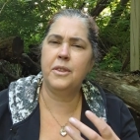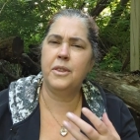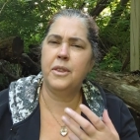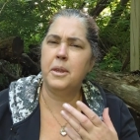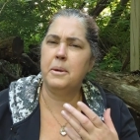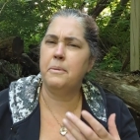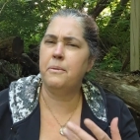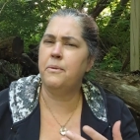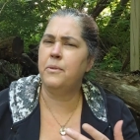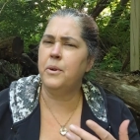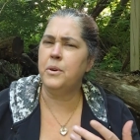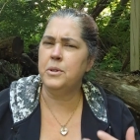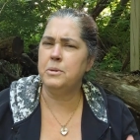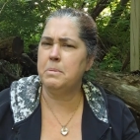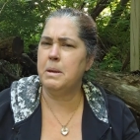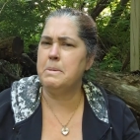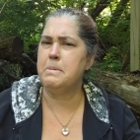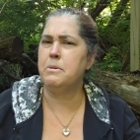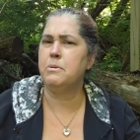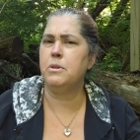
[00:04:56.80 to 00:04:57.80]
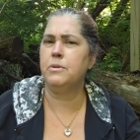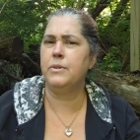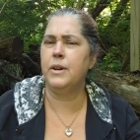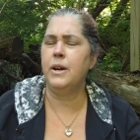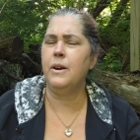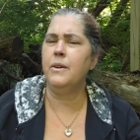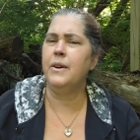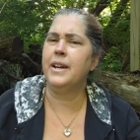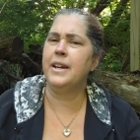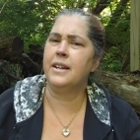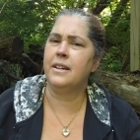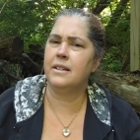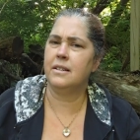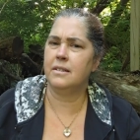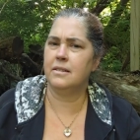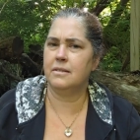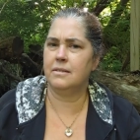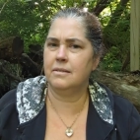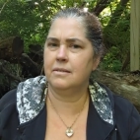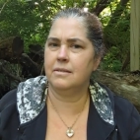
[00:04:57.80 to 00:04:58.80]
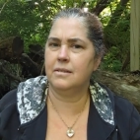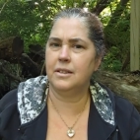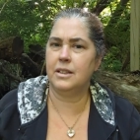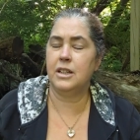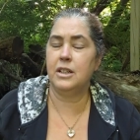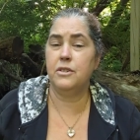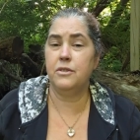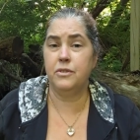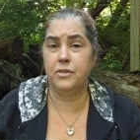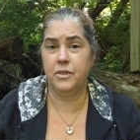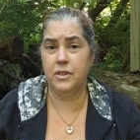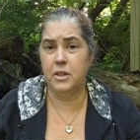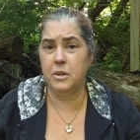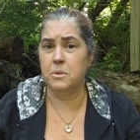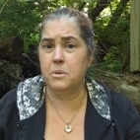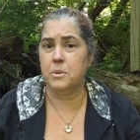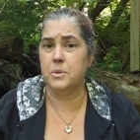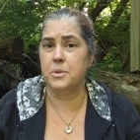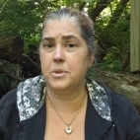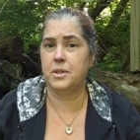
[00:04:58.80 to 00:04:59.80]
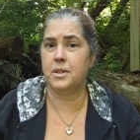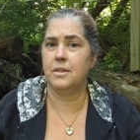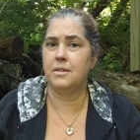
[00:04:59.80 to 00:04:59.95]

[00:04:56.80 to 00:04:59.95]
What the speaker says: the first people were very confused